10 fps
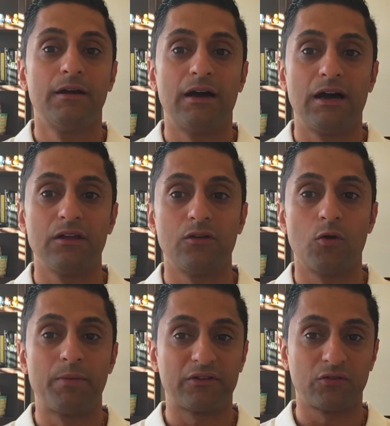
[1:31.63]

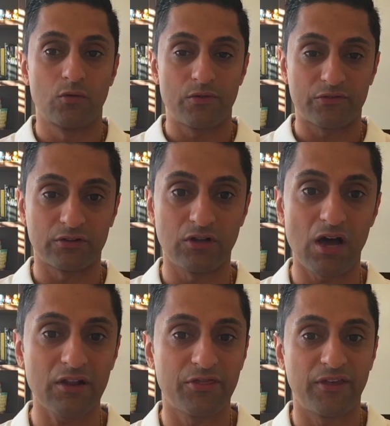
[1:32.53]
But so there's a
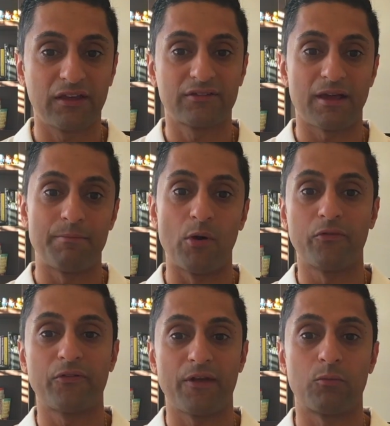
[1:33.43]
lot of things that
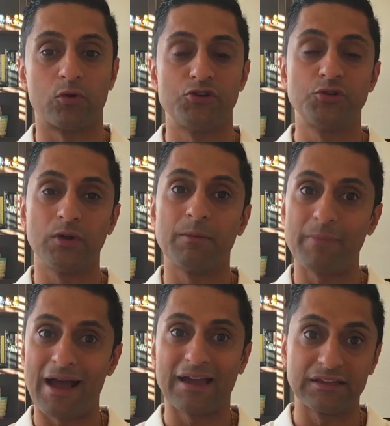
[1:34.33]
both of them were doing
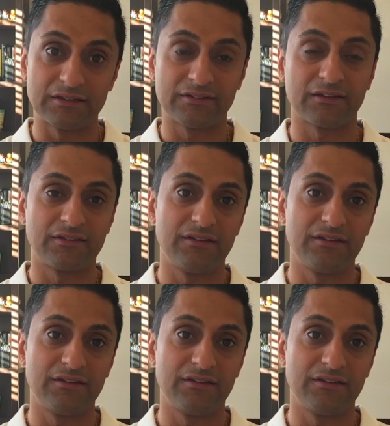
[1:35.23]
back in the 60s,